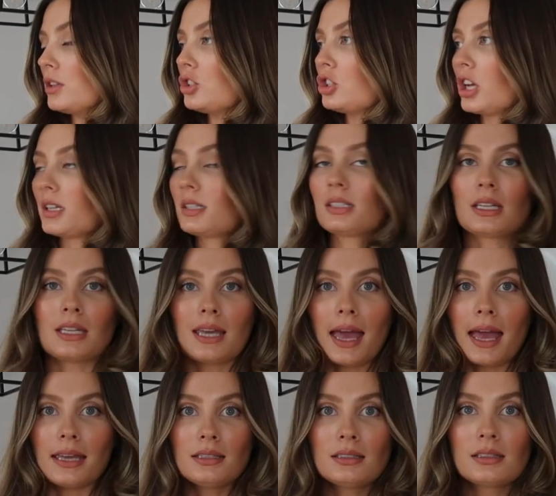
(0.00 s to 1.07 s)
just in
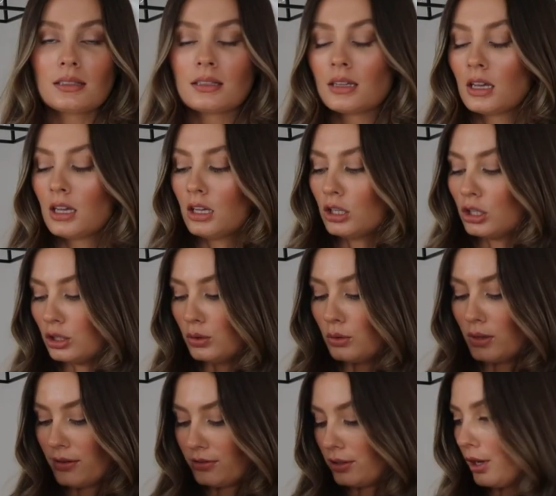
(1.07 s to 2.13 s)
case. You
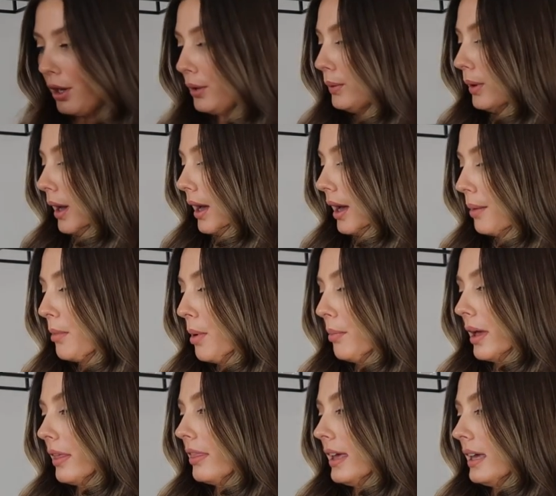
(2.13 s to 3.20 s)
never know.
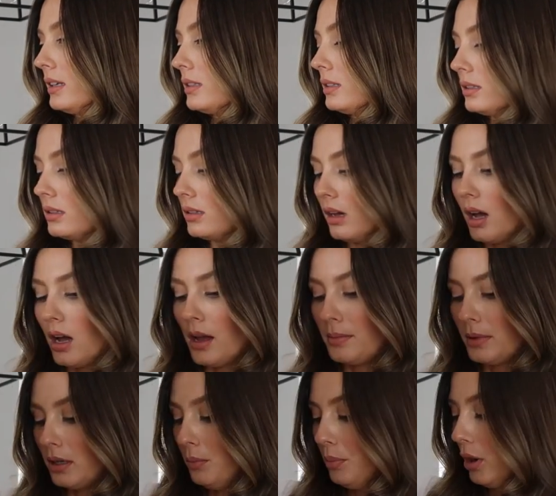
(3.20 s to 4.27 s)
But this
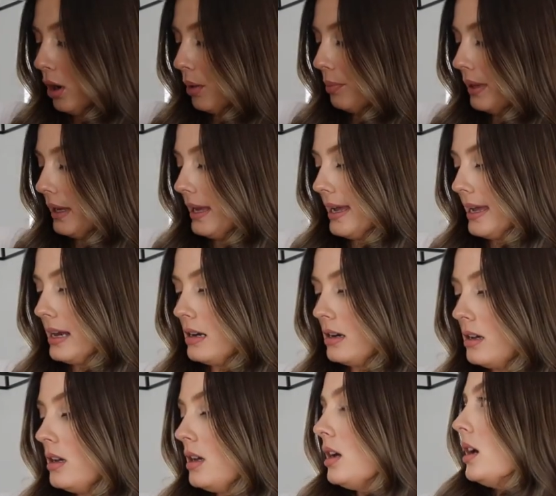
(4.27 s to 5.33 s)
I'm going to pop
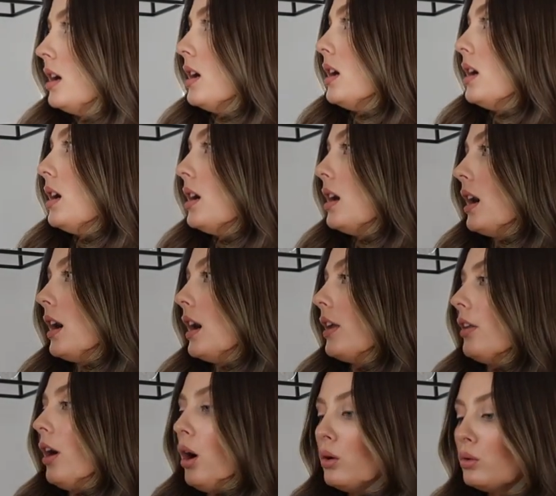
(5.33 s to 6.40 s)
in
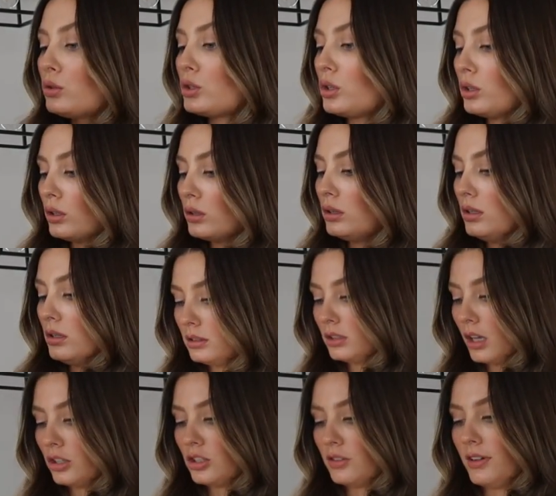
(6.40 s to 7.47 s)
the holdall.
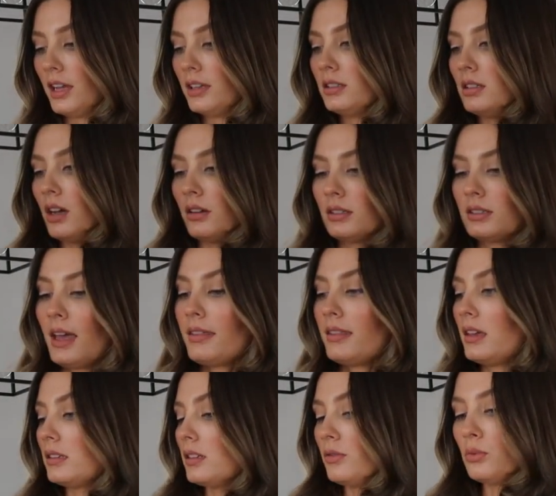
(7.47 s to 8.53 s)
Such a versatile set
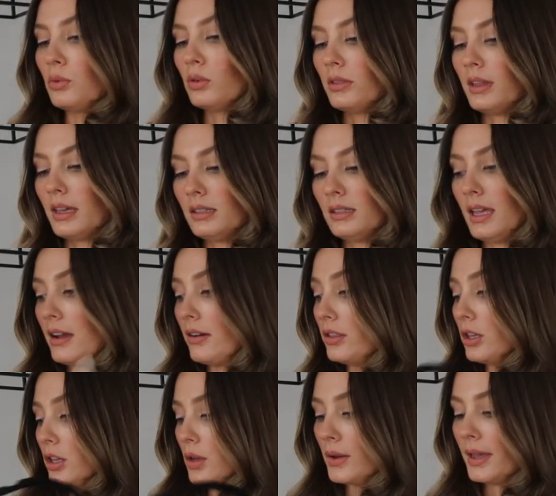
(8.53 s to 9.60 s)
this. I've worn this here
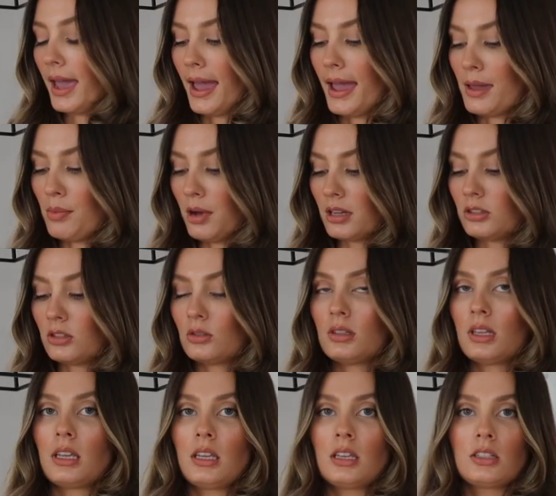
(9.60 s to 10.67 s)
in the UK, but I do
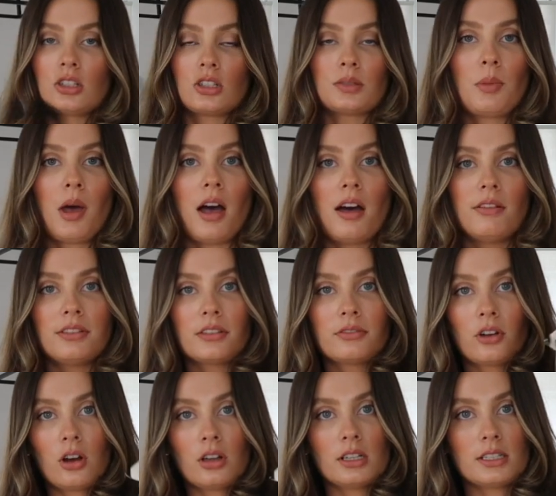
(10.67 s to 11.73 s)
think it's just perfect
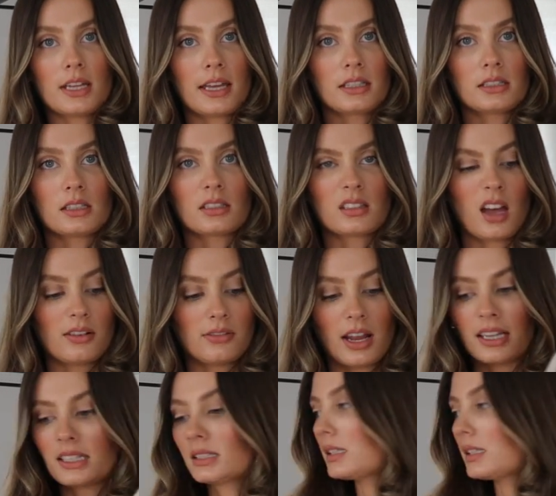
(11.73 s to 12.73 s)
for holiday because it's kind of like